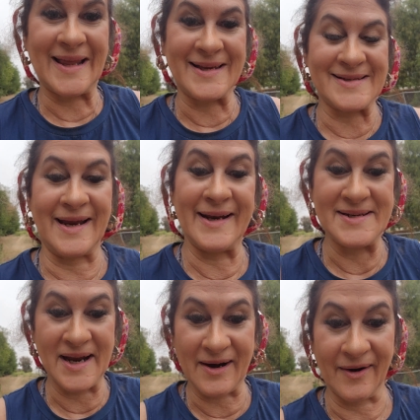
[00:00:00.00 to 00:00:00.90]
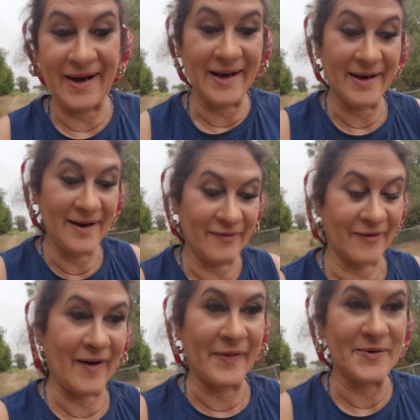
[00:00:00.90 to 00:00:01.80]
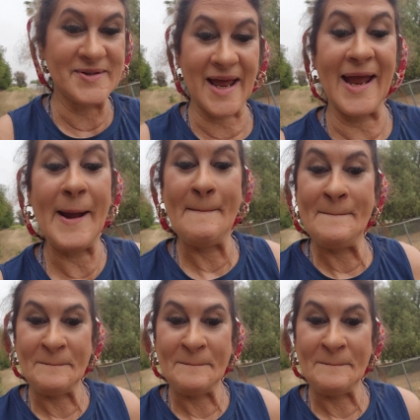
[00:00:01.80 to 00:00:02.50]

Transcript: last night and decorated for Father's Day.